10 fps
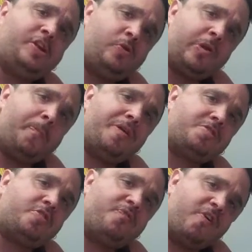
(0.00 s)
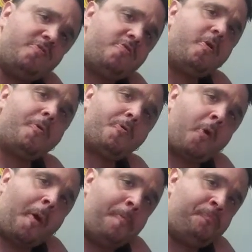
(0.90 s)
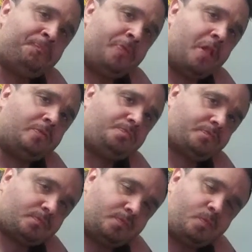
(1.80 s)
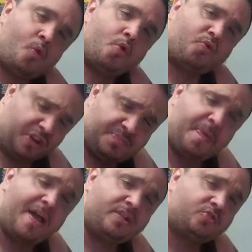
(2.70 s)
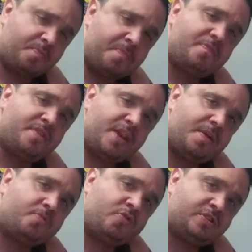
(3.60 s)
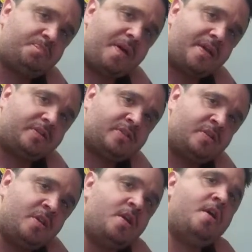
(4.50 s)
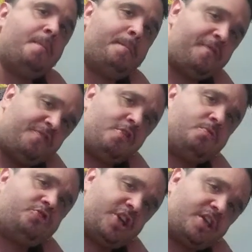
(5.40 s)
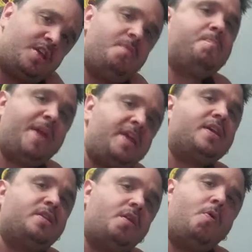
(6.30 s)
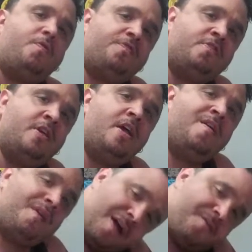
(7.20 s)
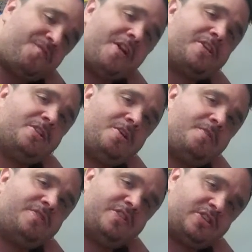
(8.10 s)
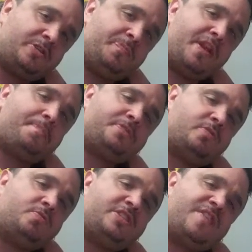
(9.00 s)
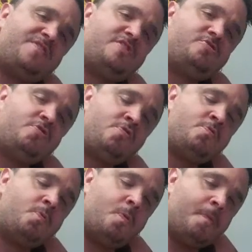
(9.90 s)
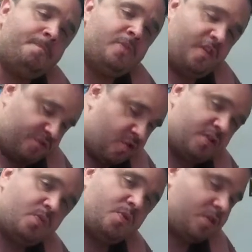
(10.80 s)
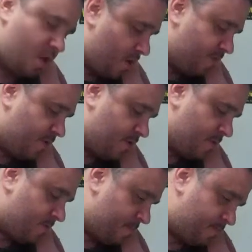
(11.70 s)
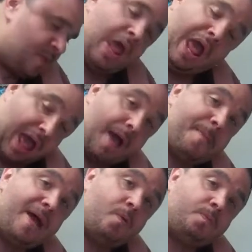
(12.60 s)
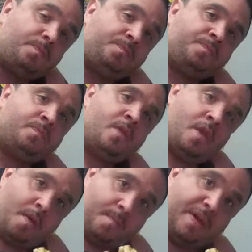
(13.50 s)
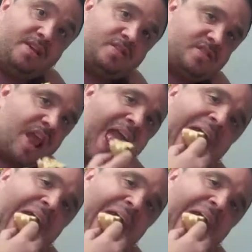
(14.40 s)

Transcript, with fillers: you can make your very own Chris Banks, remember the name Chris Banks, buffalo chicken bacon loaf. I'm Frankie Love, and this has been episode seventy-two, Cooking With Love. I'm out. Peace.